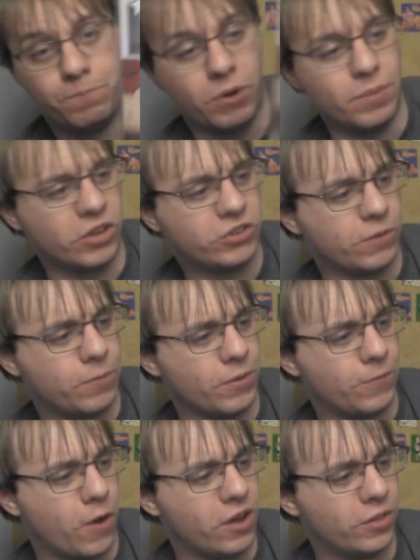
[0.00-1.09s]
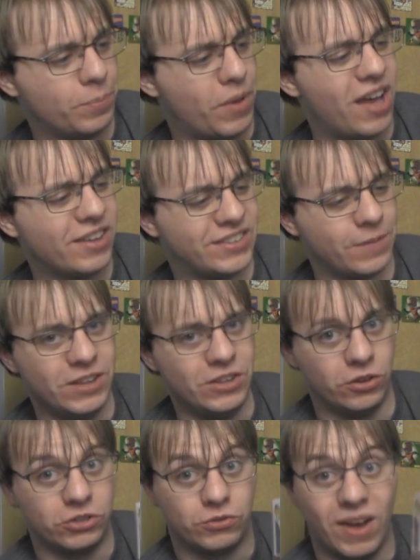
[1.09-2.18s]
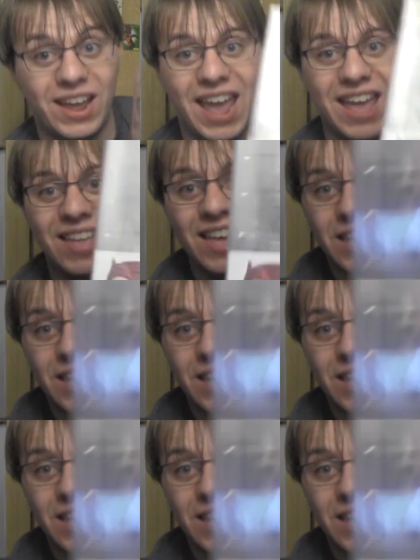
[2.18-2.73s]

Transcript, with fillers: pretty much from the front of the box, definitely looks great. And